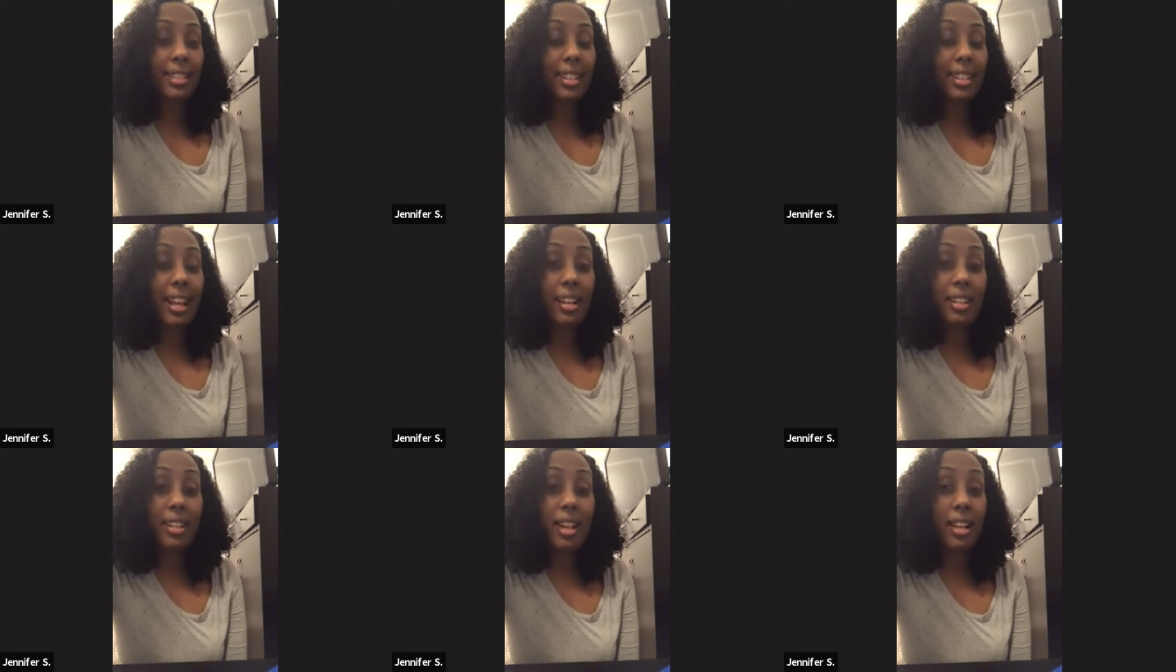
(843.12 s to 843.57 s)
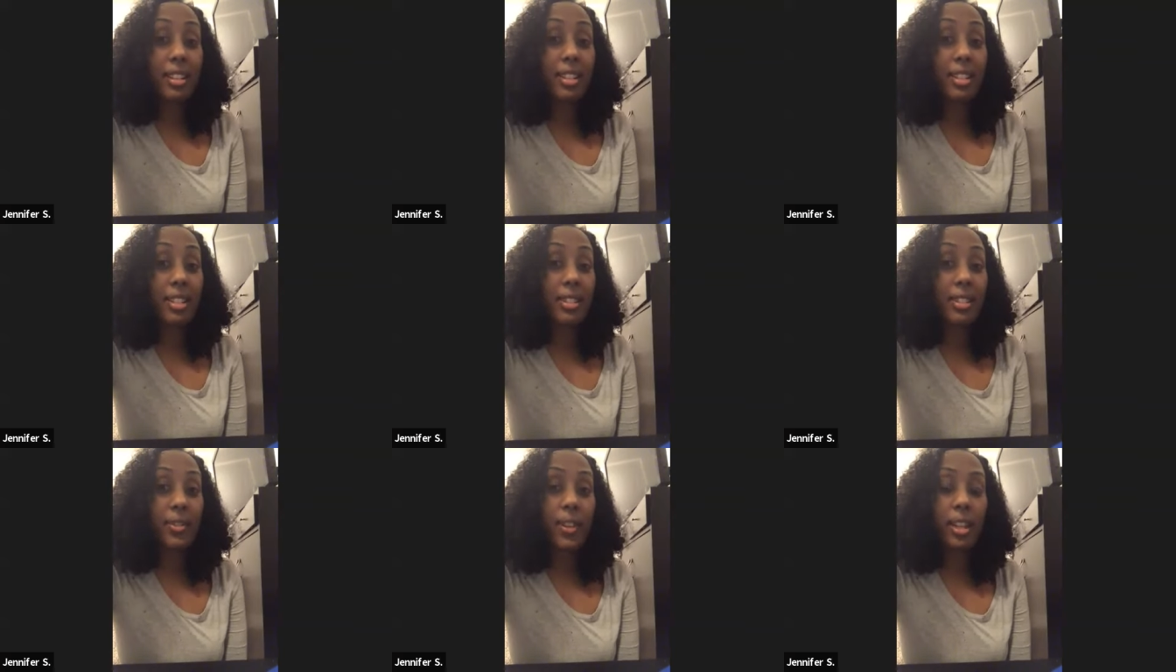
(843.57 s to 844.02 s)
I
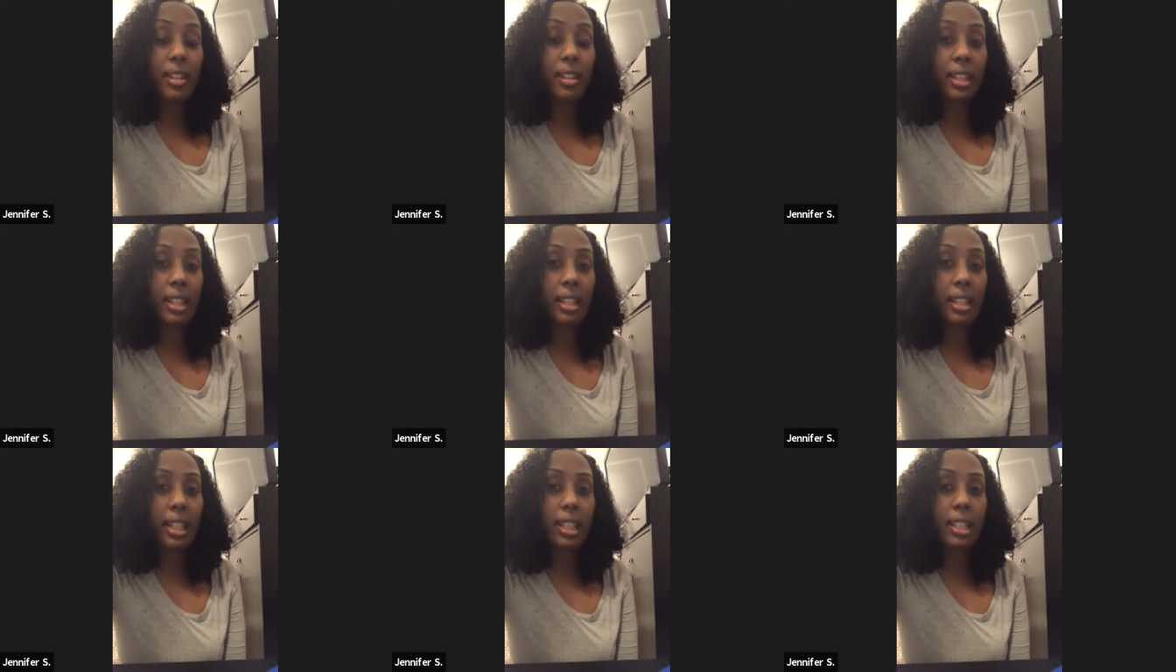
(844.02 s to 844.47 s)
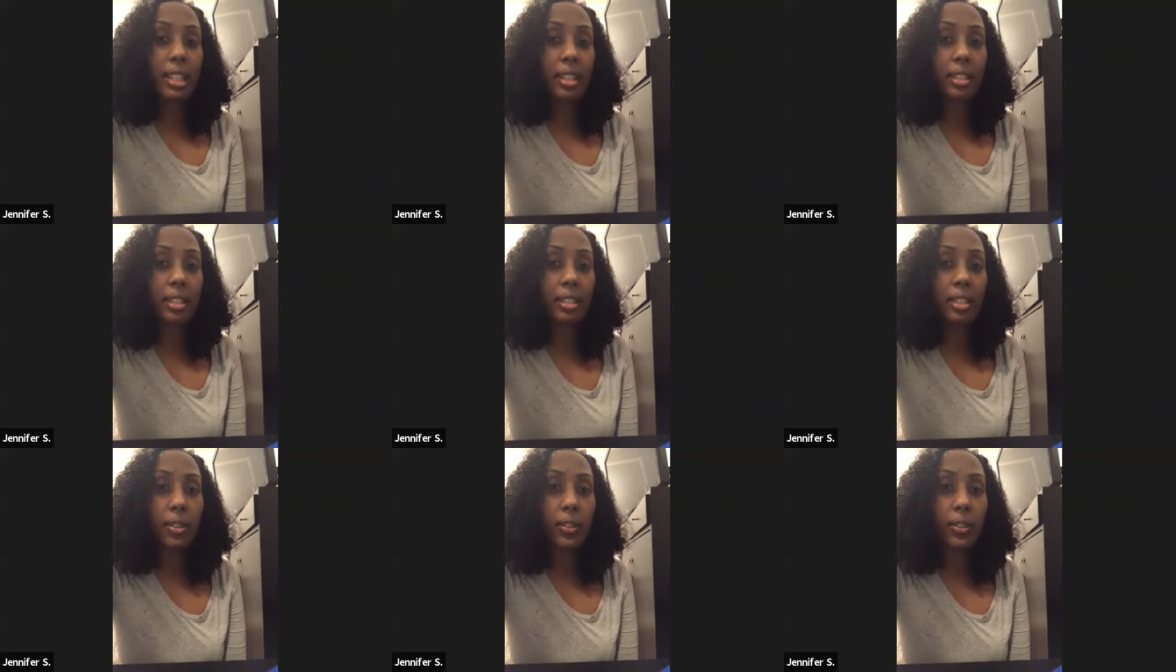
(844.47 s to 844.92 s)
just felt like I
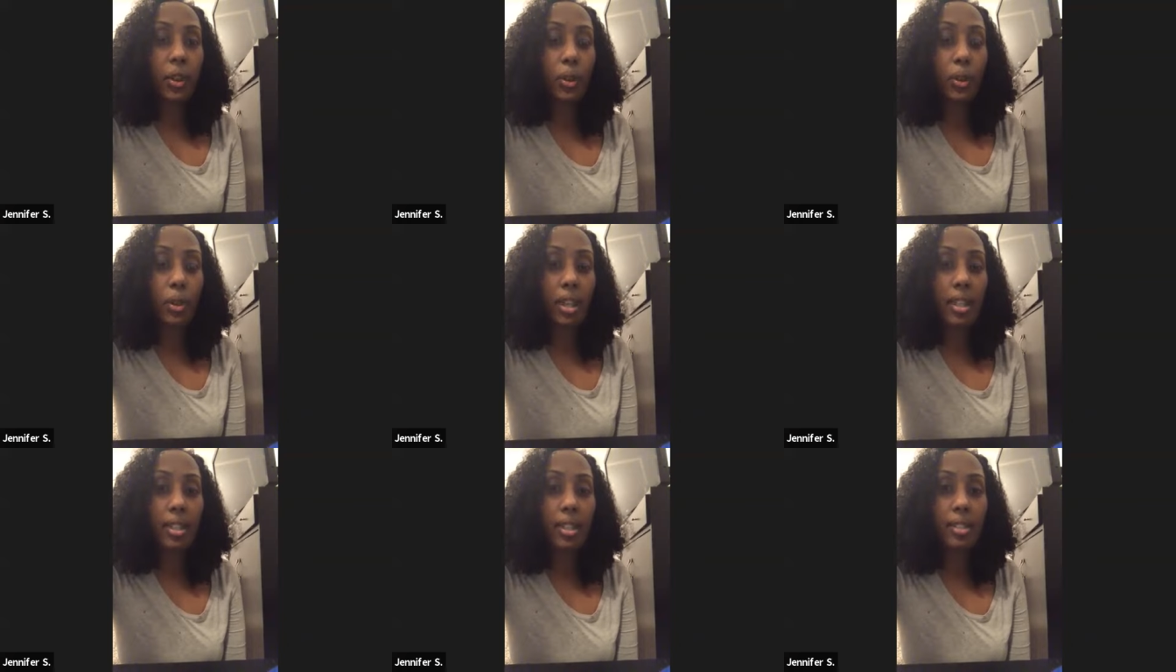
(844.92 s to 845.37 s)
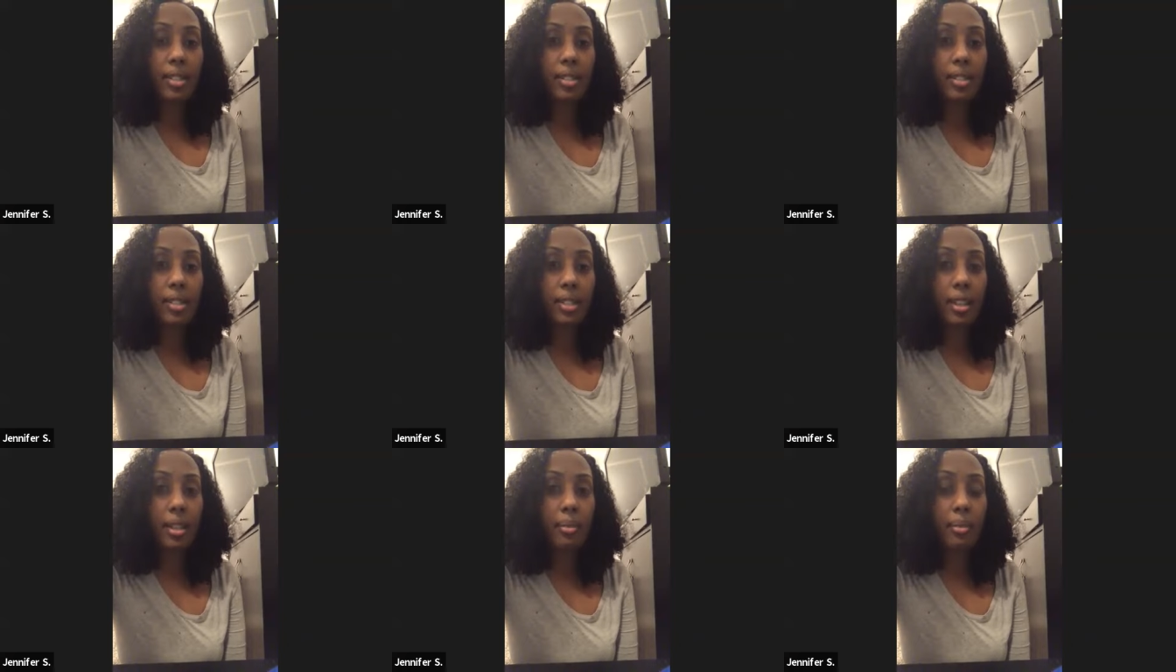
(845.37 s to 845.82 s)
needed to
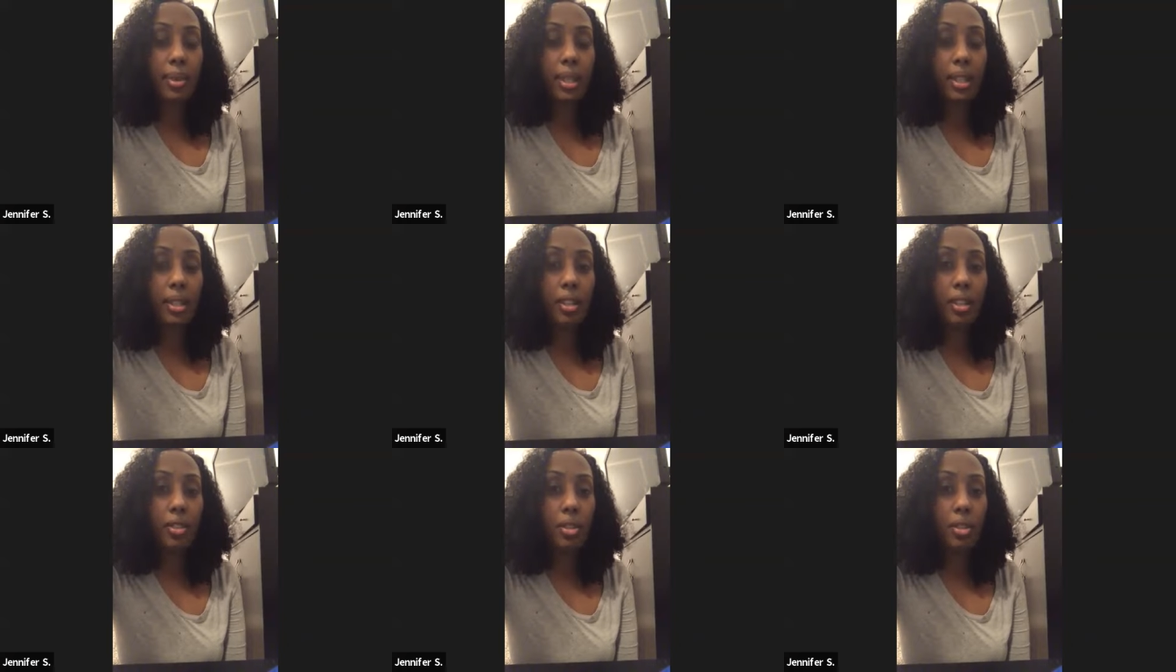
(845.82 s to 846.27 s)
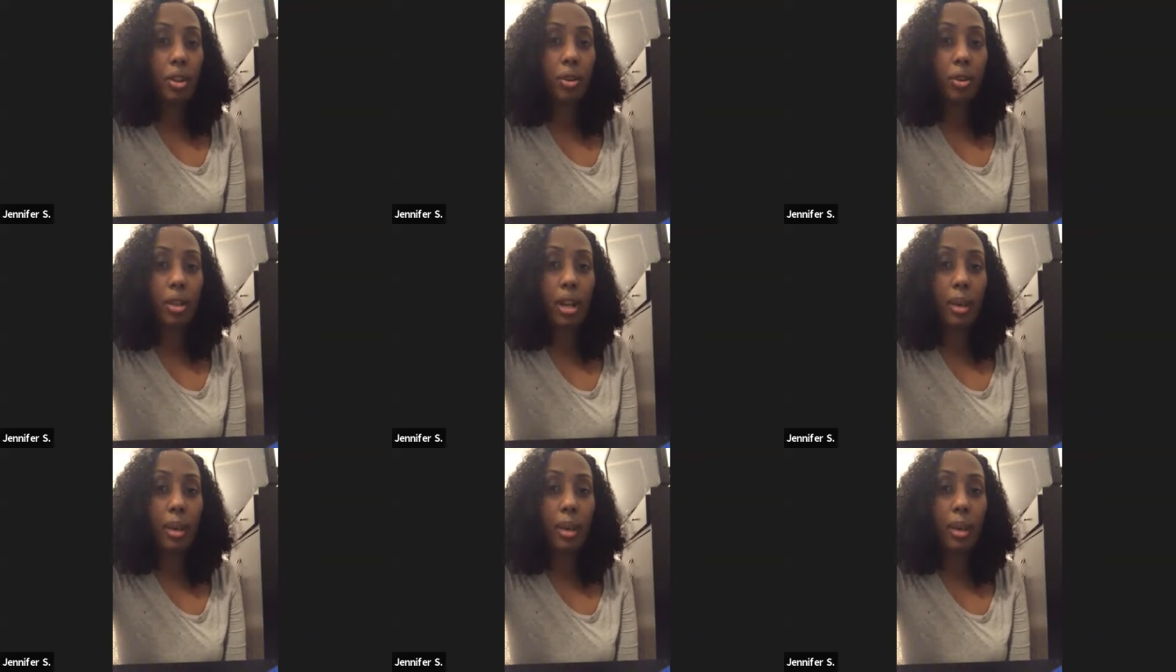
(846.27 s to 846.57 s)
focus and be in the zone.